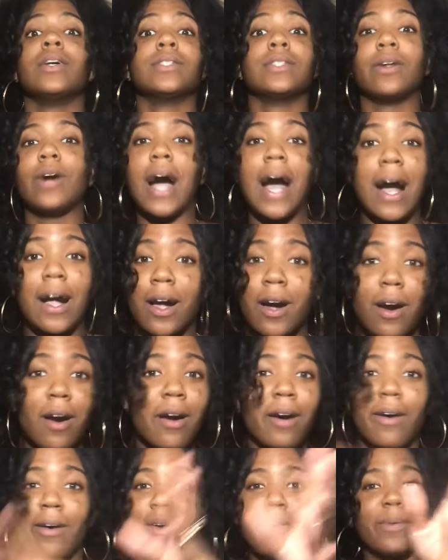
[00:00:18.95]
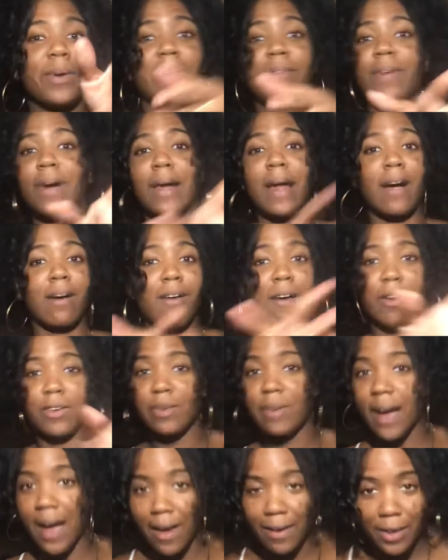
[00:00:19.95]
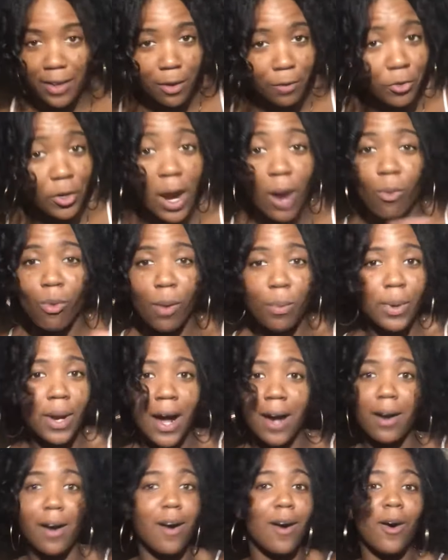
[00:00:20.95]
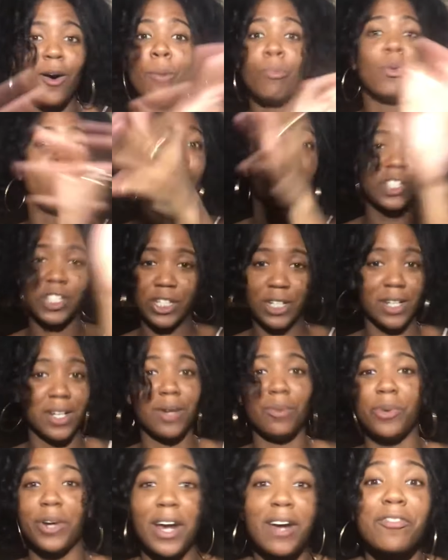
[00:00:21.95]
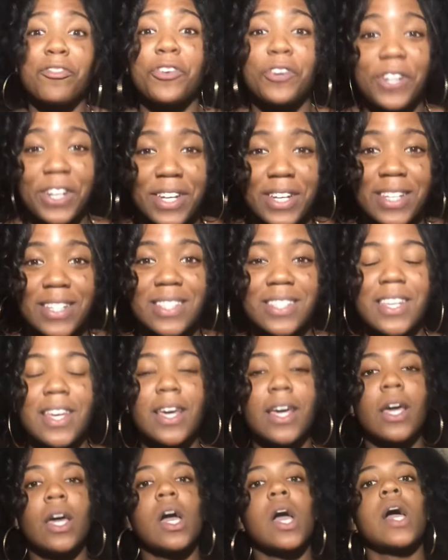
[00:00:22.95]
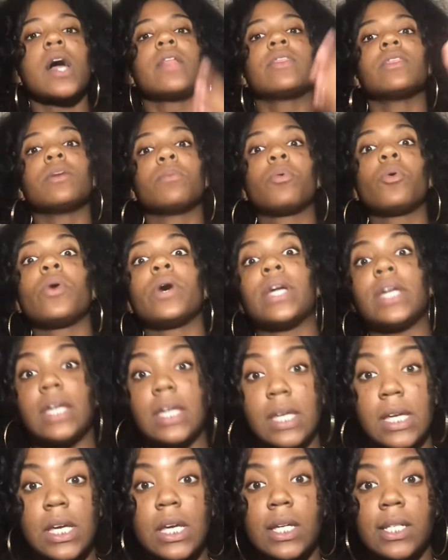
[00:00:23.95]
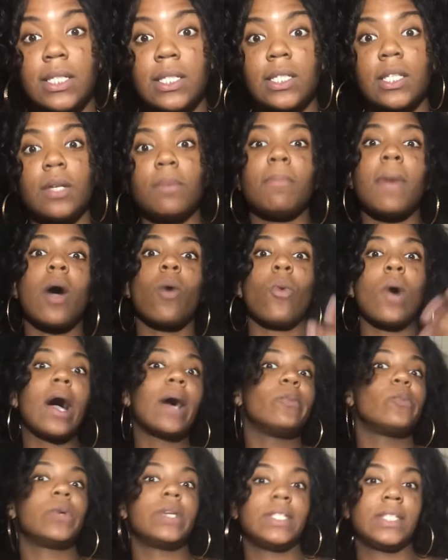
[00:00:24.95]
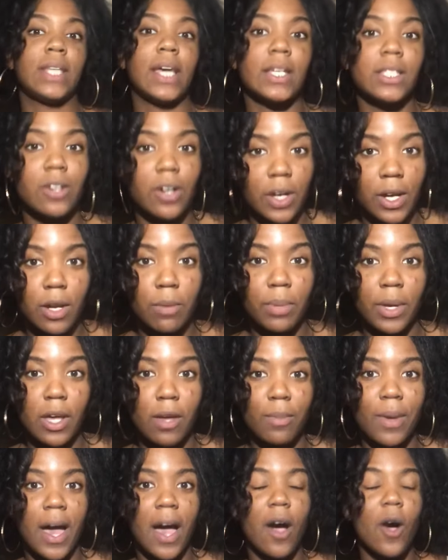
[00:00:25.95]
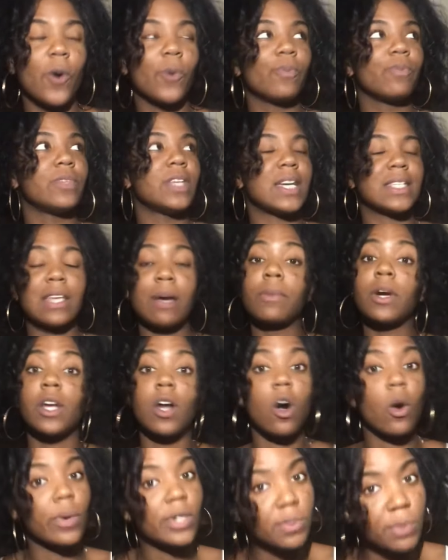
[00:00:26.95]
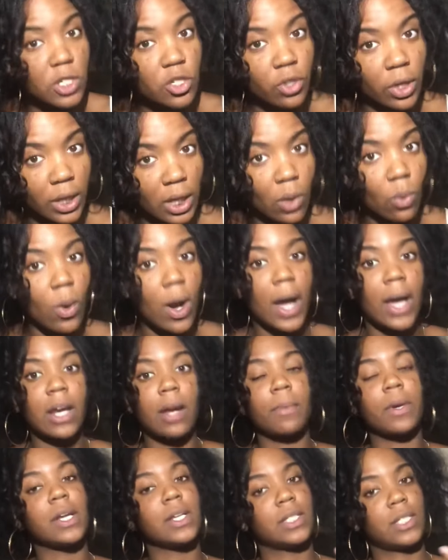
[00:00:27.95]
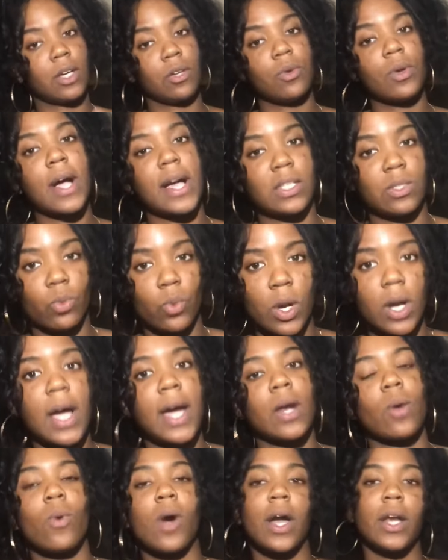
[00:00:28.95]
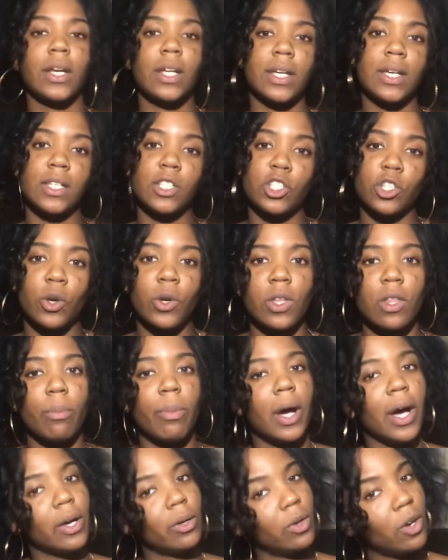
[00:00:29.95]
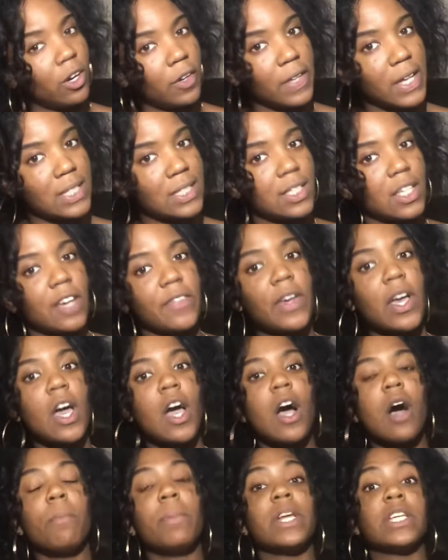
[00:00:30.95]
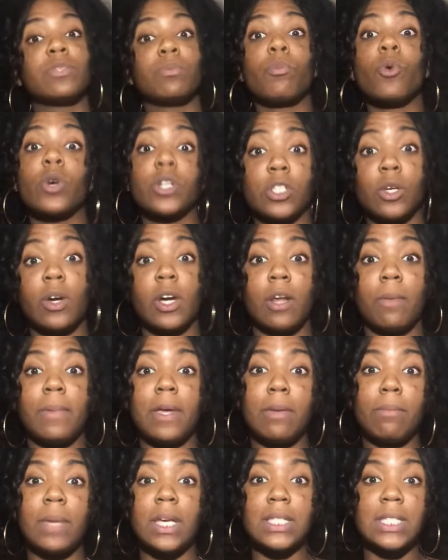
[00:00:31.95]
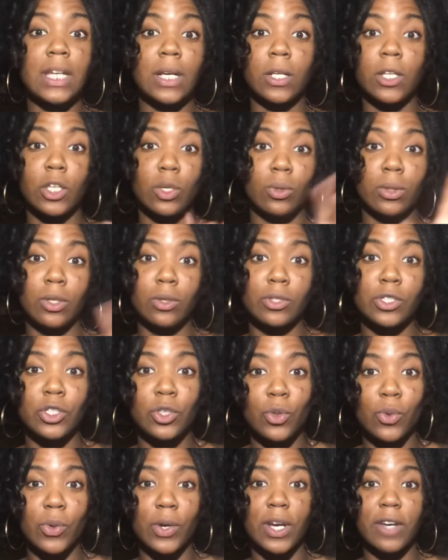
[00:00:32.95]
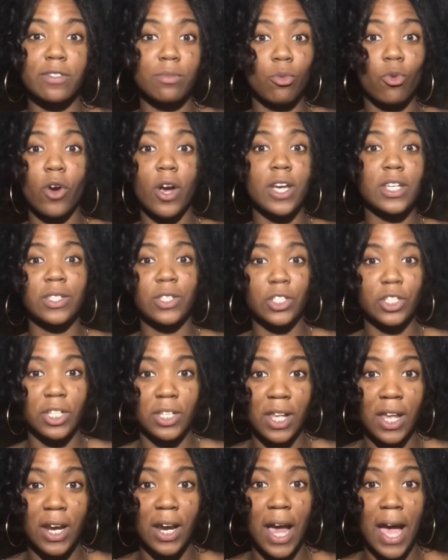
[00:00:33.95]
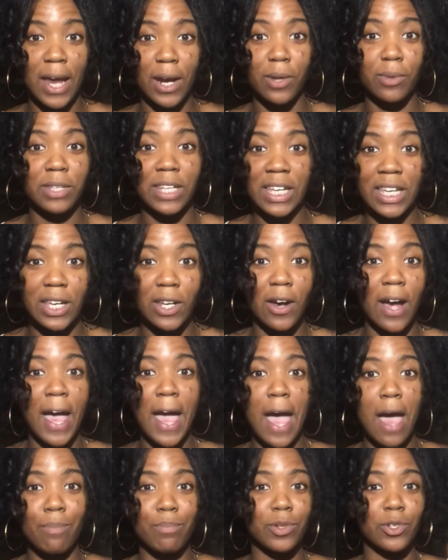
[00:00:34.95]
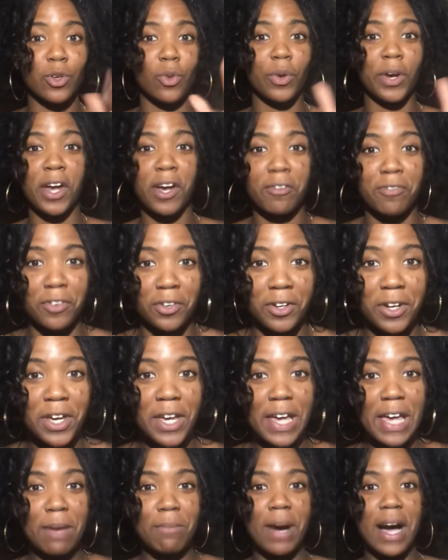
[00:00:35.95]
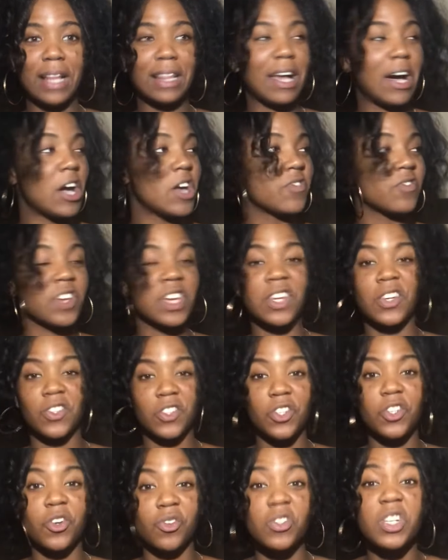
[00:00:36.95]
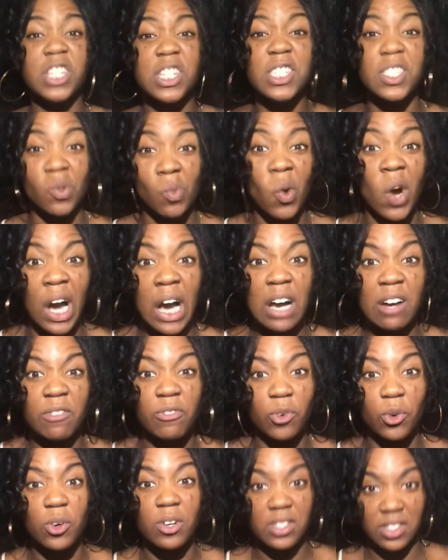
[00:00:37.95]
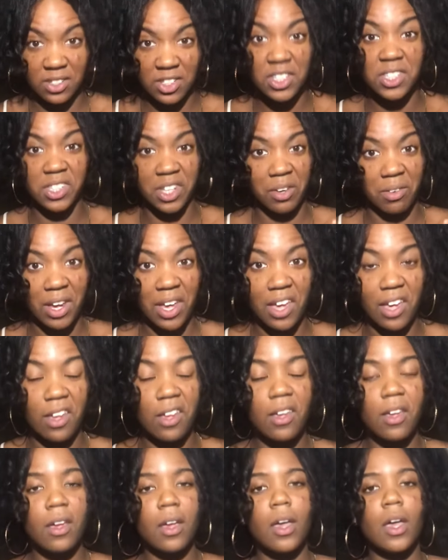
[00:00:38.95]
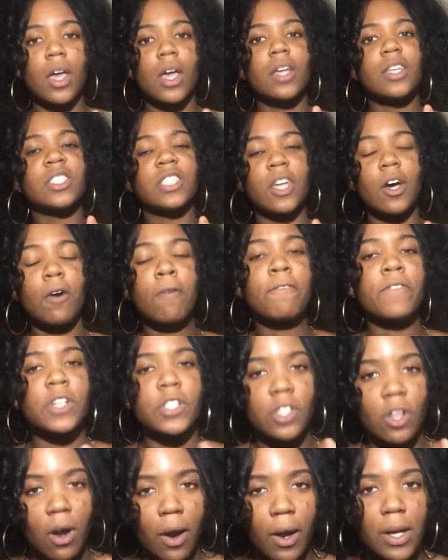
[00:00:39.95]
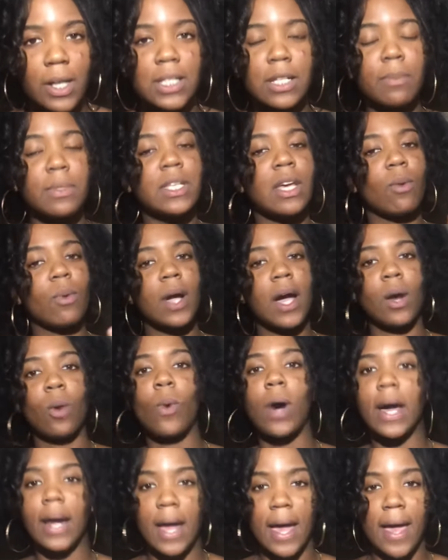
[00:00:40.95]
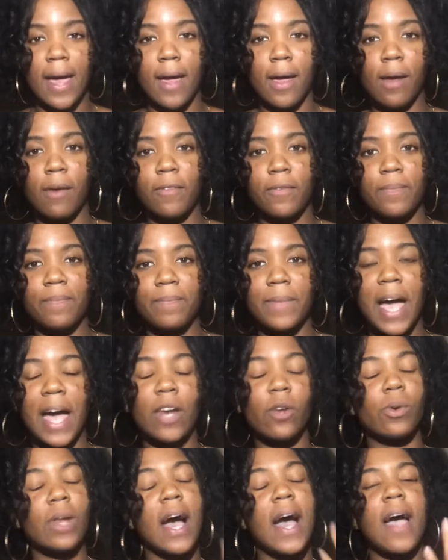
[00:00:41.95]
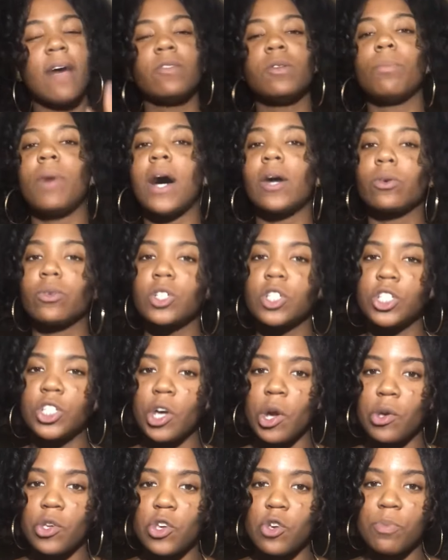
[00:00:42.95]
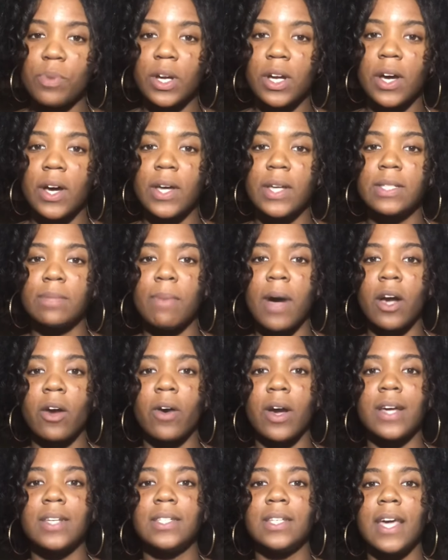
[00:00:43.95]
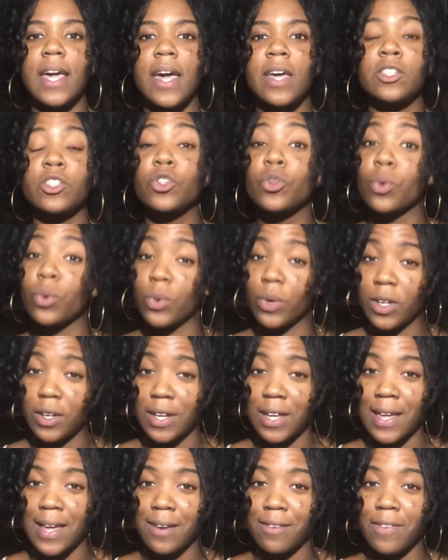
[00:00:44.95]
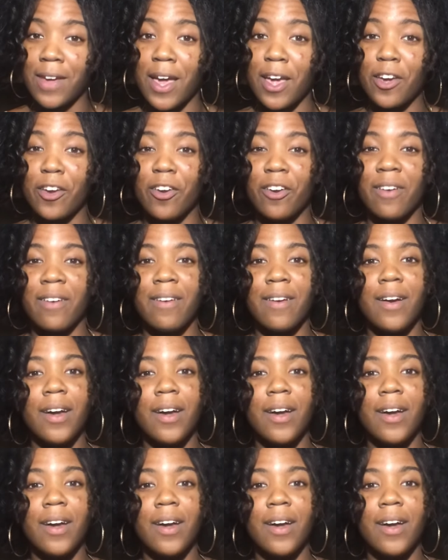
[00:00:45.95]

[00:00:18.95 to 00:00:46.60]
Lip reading: Alcohol, whatever kind of alcohol you got. Hell, if you got rubbing alcohol, pour the shit up, whatever it is. The point is, my Wine Wednesdays are going to be about, yes, I'm going to always be drinking wine. I'm going to tell you guys what kind of wine it is, show you the bottle, all that stuff. But it's more so going to be me telling you a little story of some crazy shit that I done did or happened or whatever in my life, and you're going to need some wine for it, so just know that. So, for starters, let me tell you what kind of wine I have. I do not have the bottle to show you because my crazy ass threw it out of anger,